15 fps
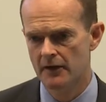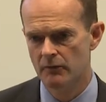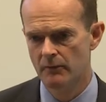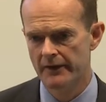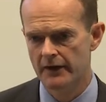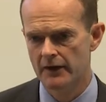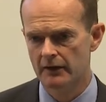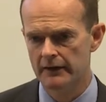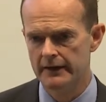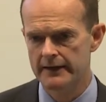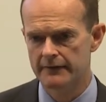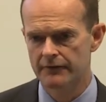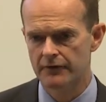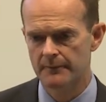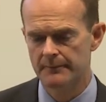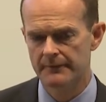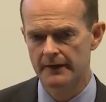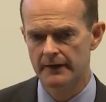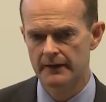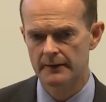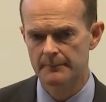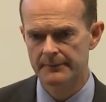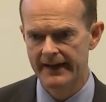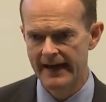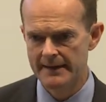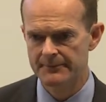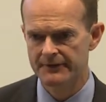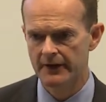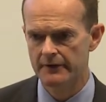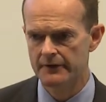with a colleague from
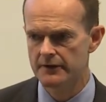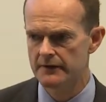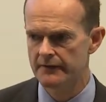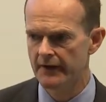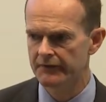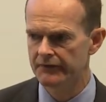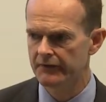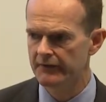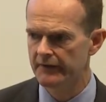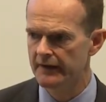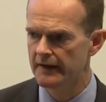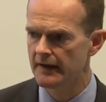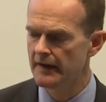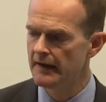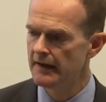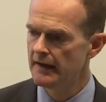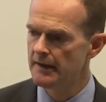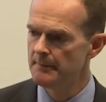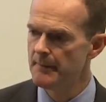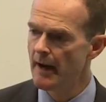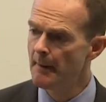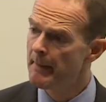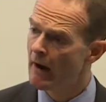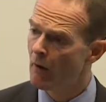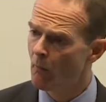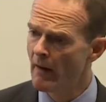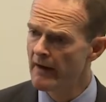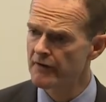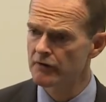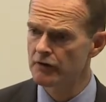Cape Town University about
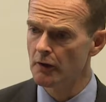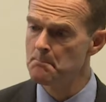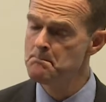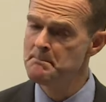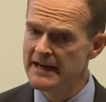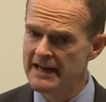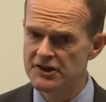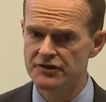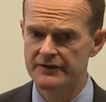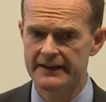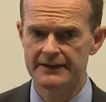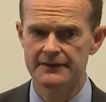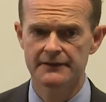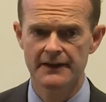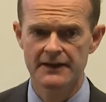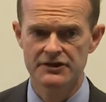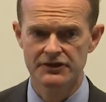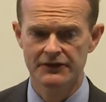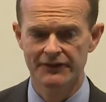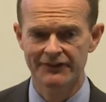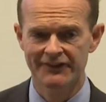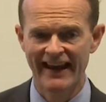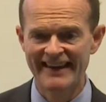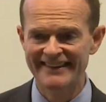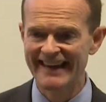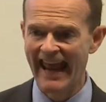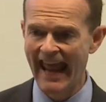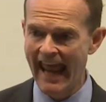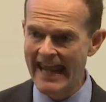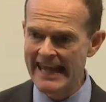whether or not military interventions had
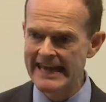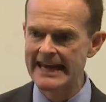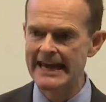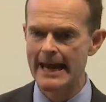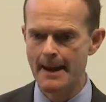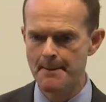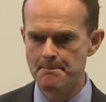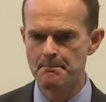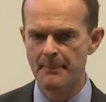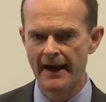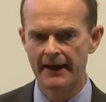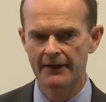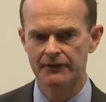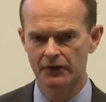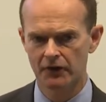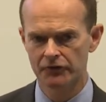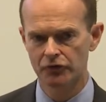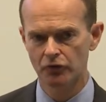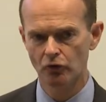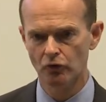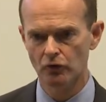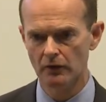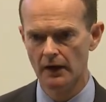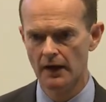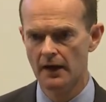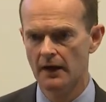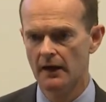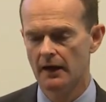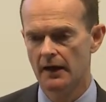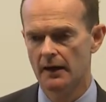any impact at all
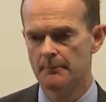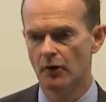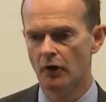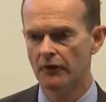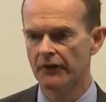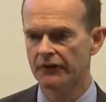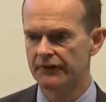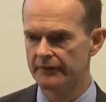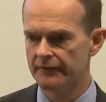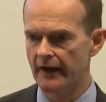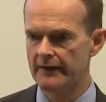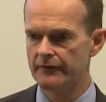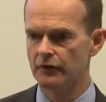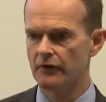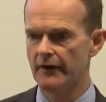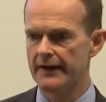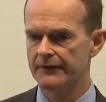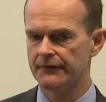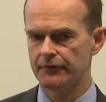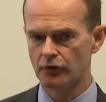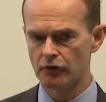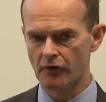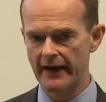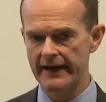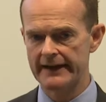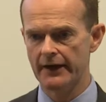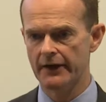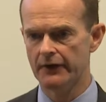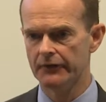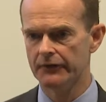on the survival rates for
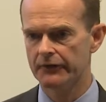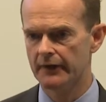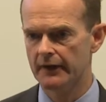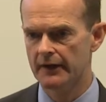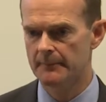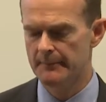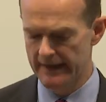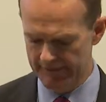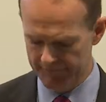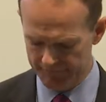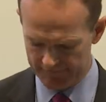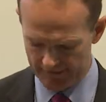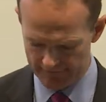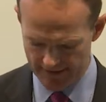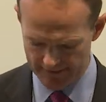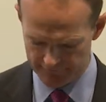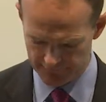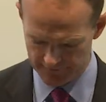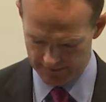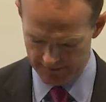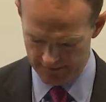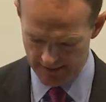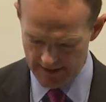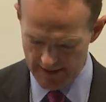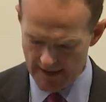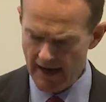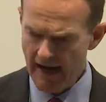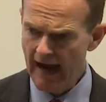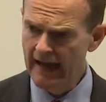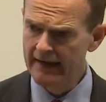rhinos in South Africa,
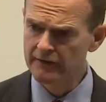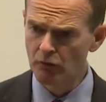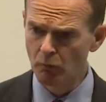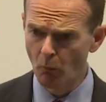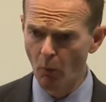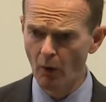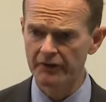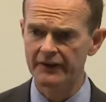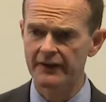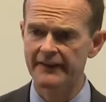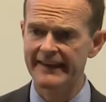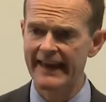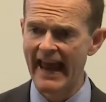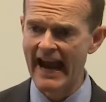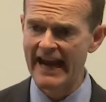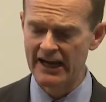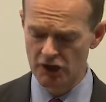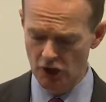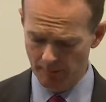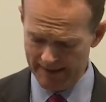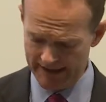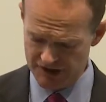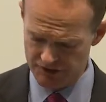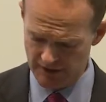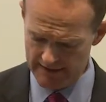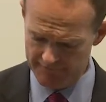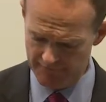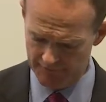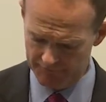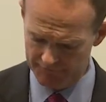and what are the economic
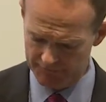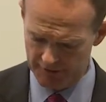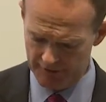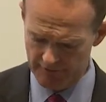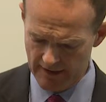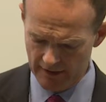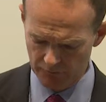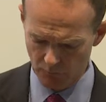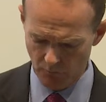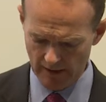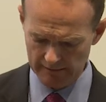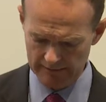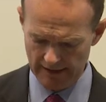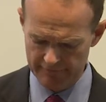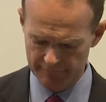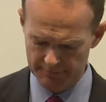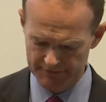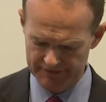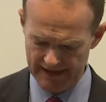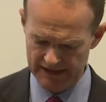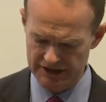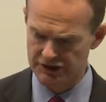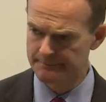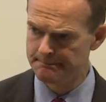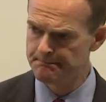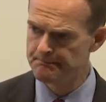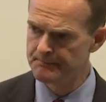drivers around wildlife protection.